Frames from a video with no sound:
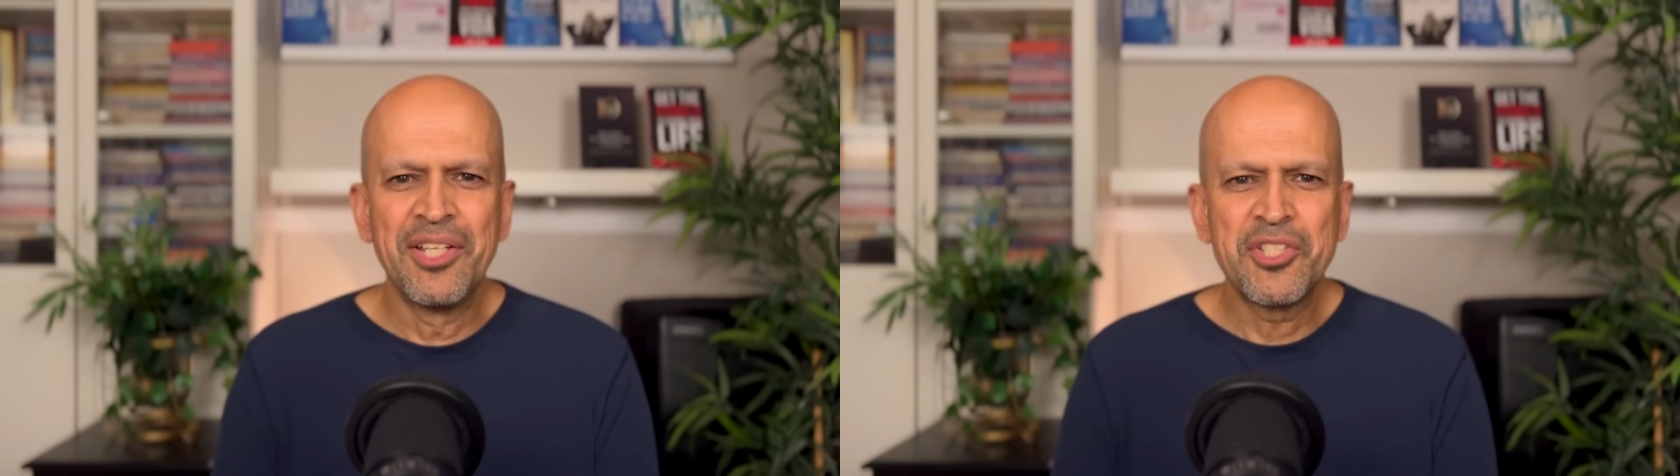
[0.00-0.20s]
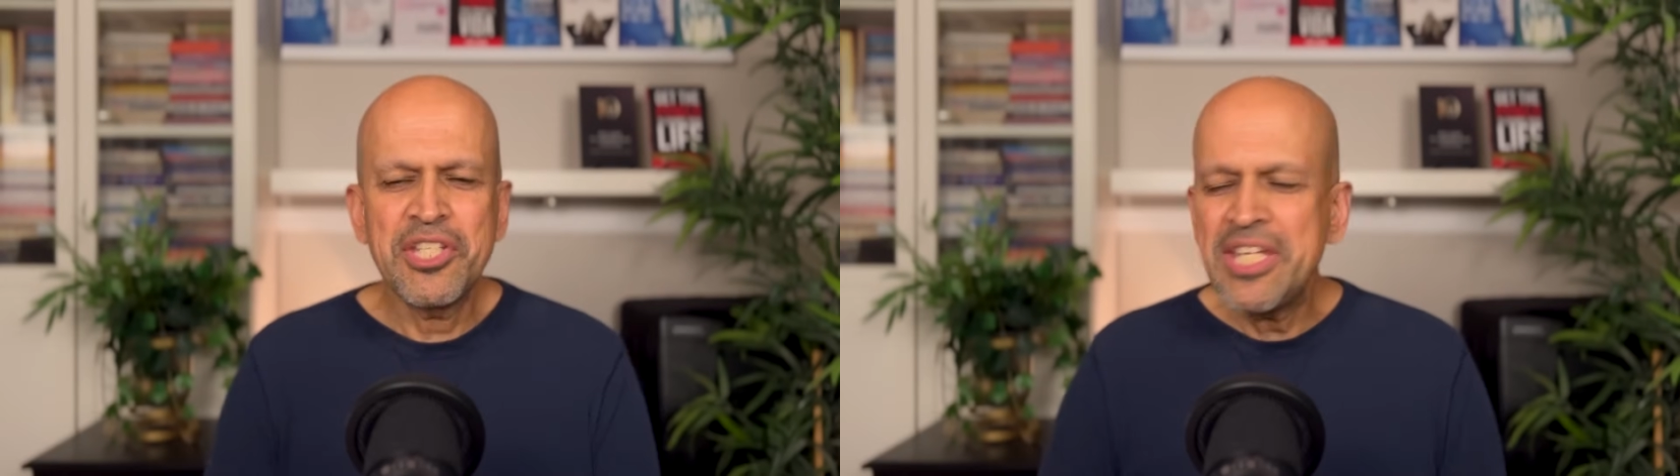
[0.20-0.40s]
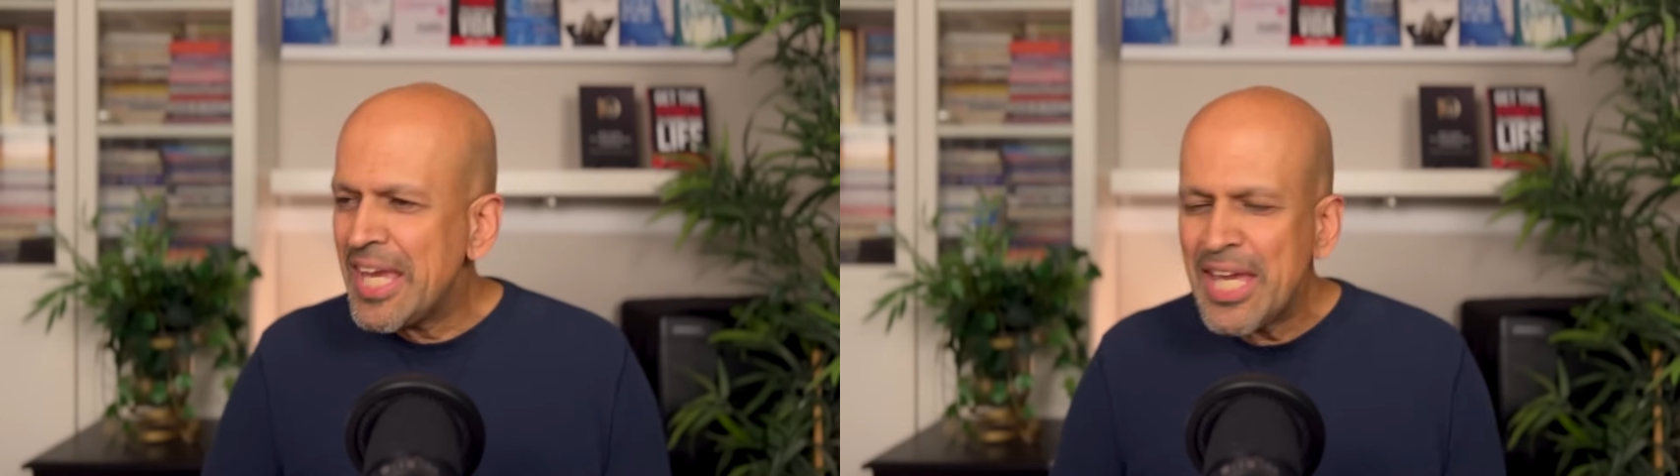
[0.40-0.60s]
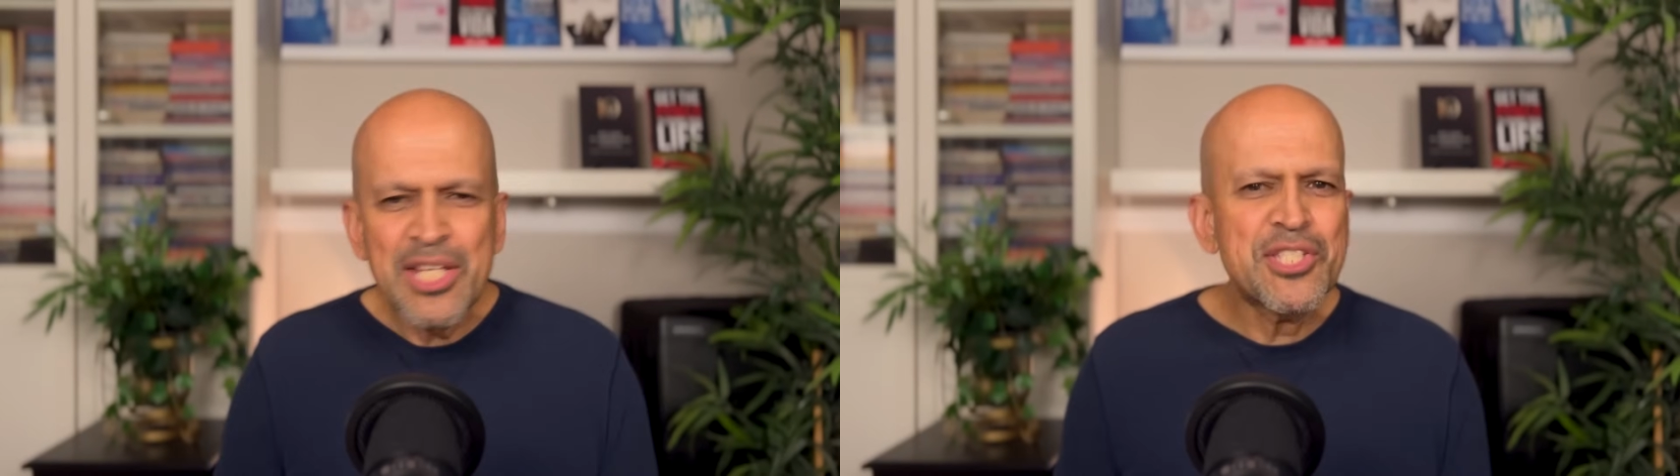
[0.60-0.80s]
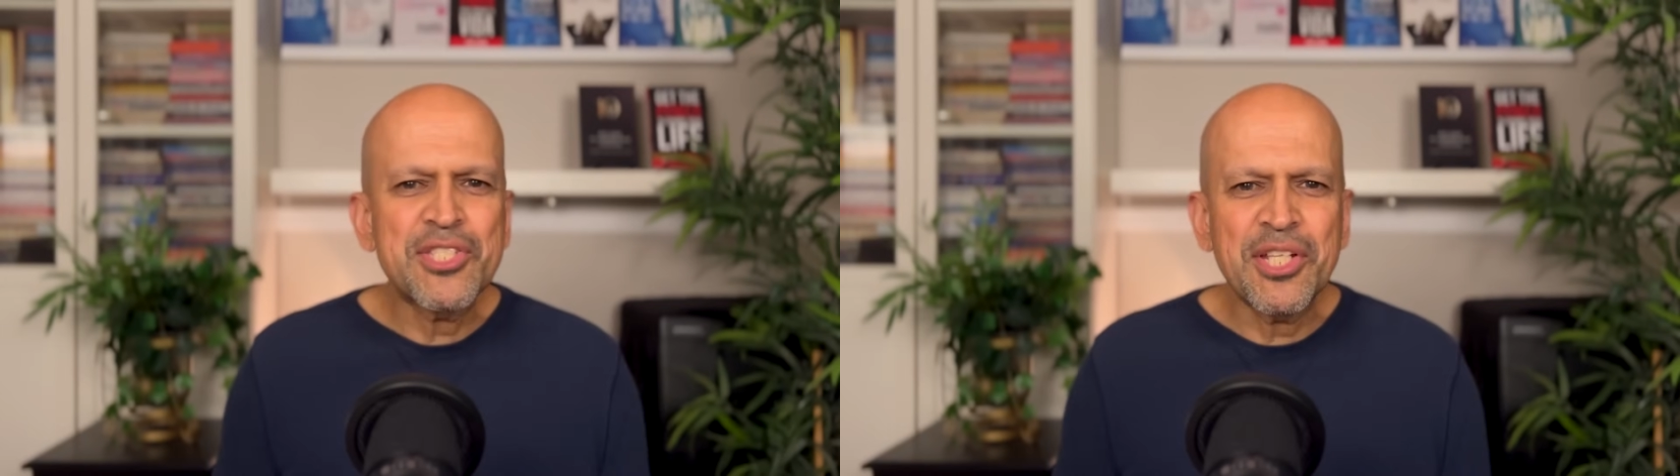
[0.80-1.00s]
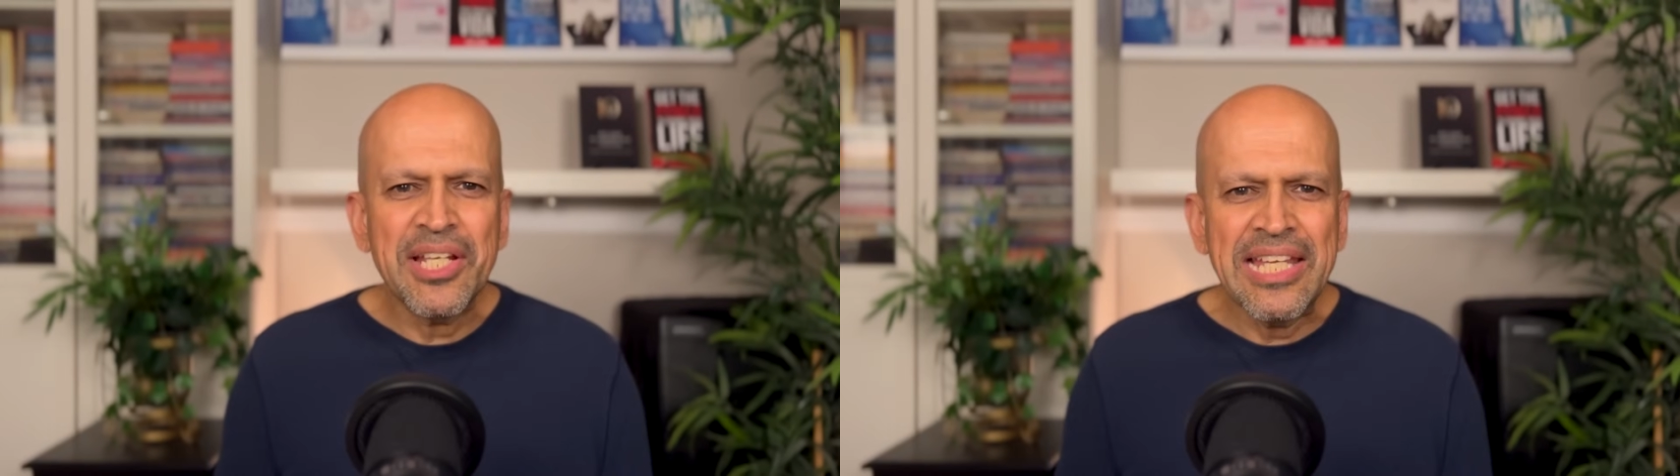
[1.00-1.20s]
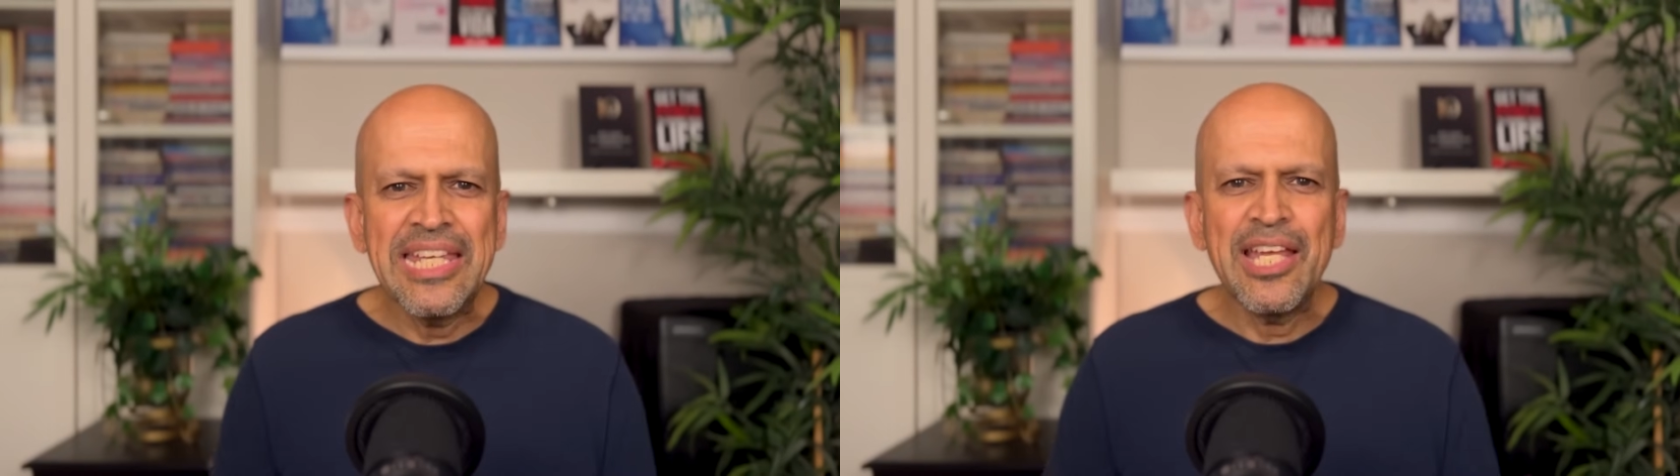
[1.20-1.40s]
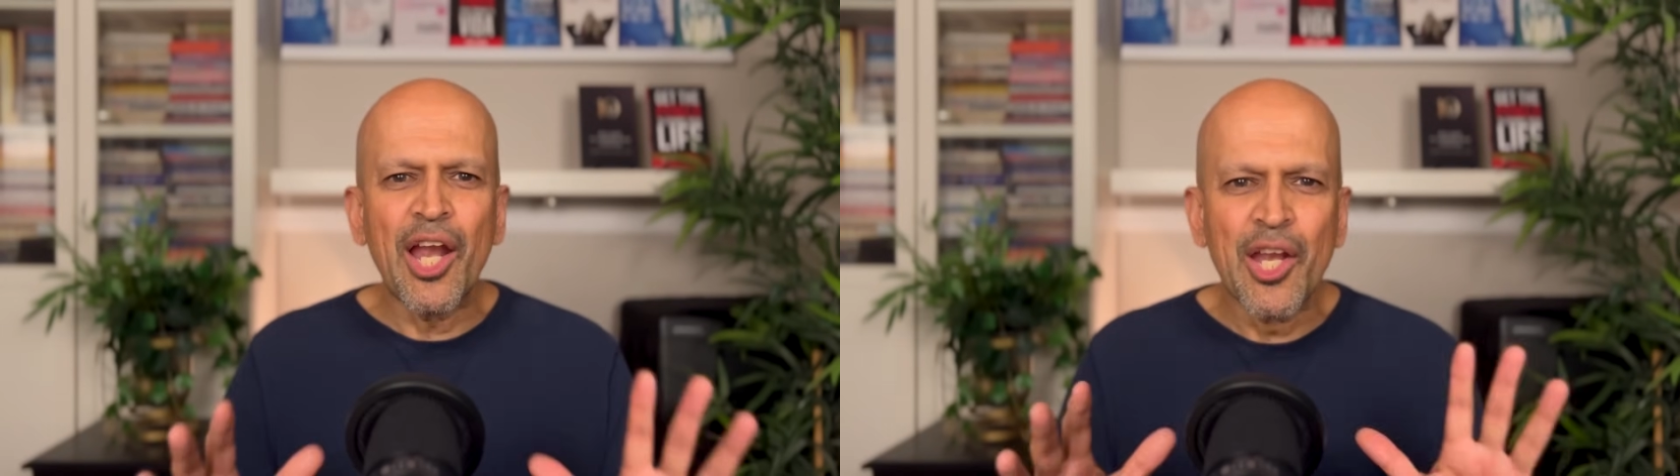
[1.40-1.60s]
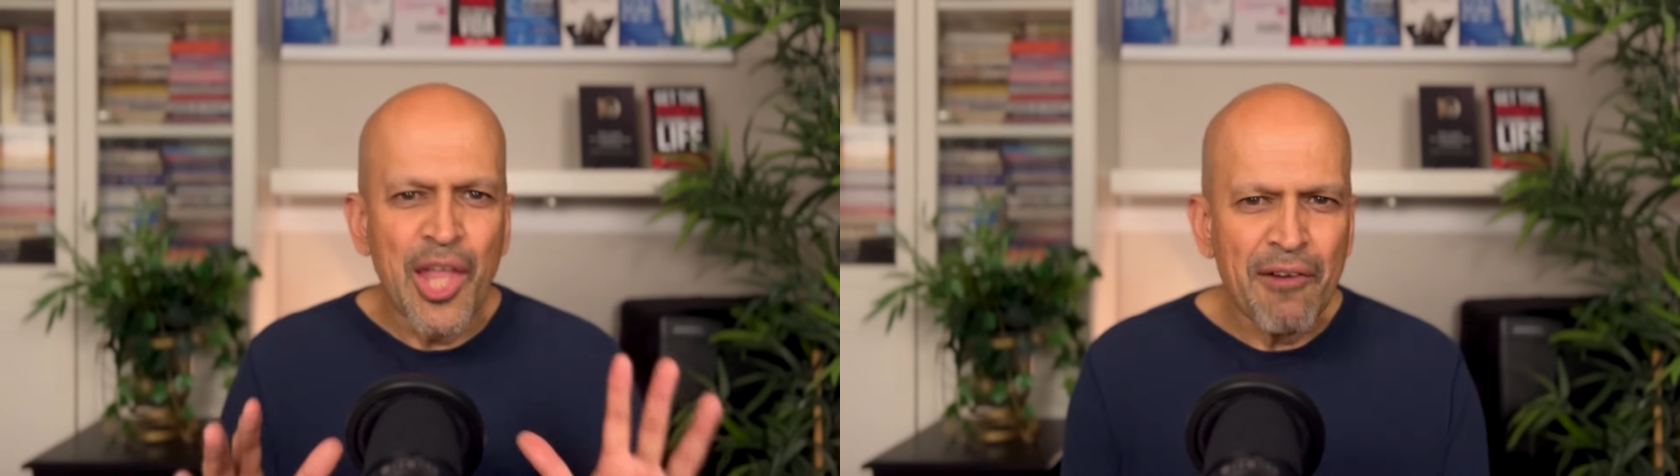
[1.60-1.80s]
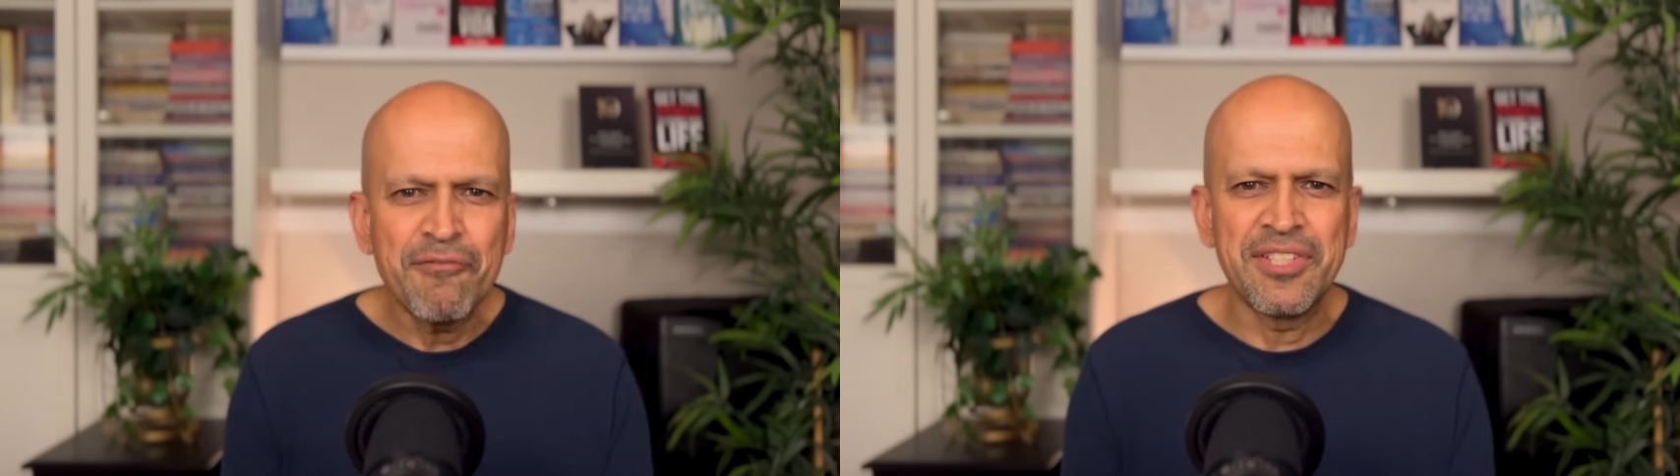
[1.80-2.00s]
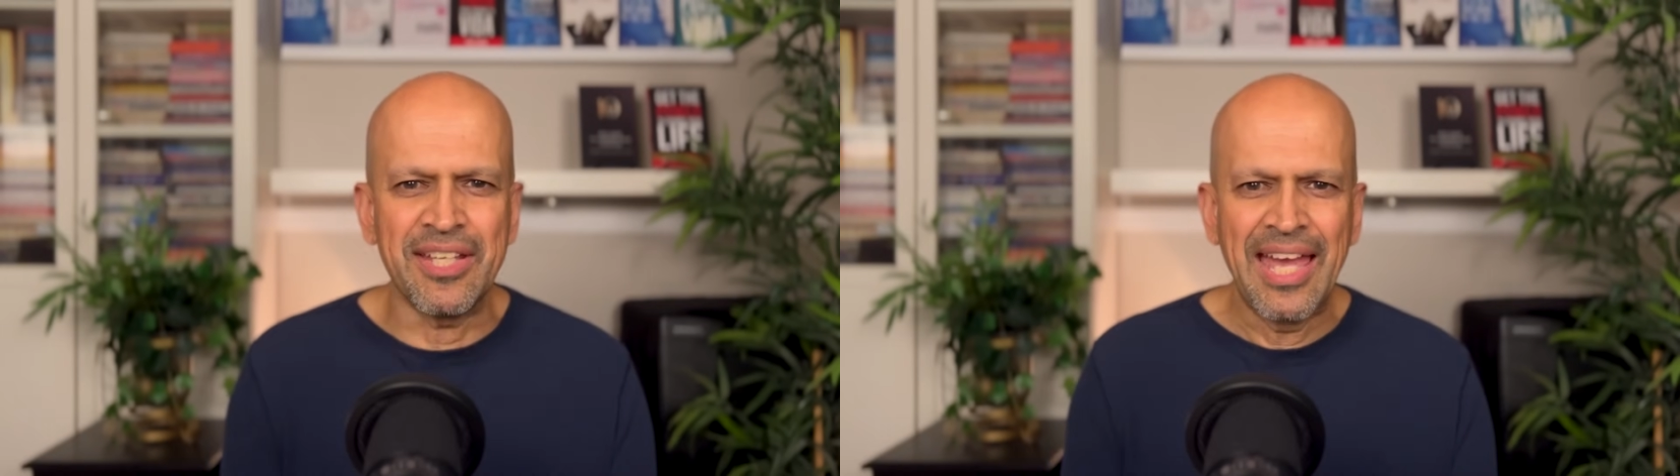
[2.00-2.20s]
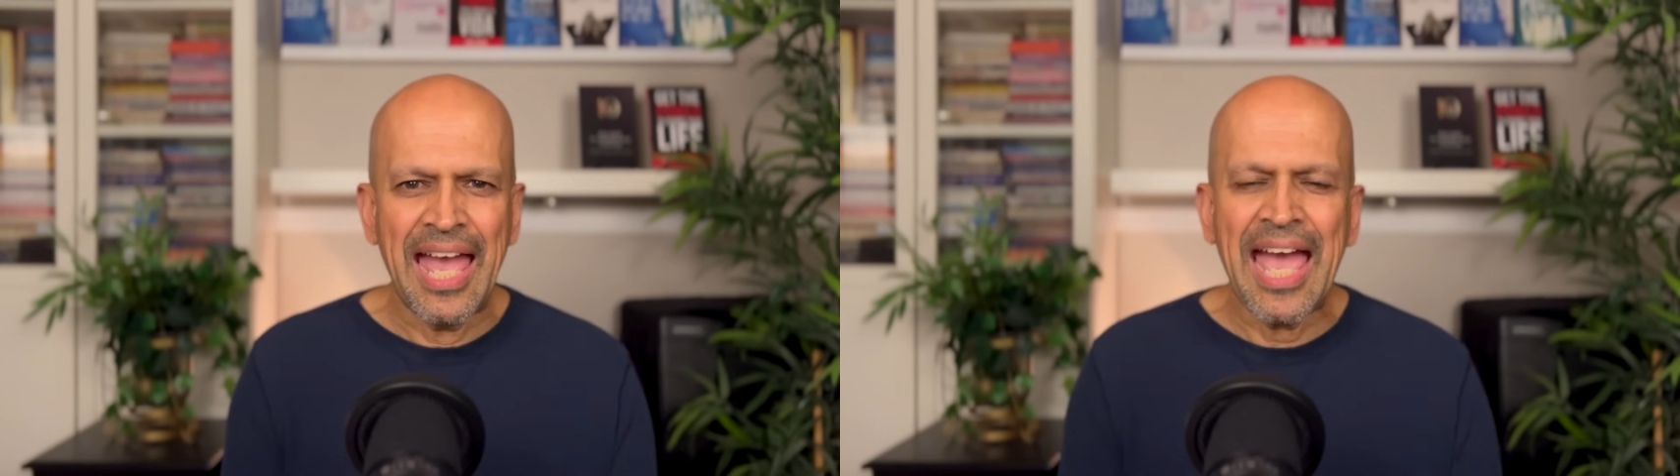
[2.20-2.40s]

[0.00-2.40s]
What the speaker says: she instantly loved it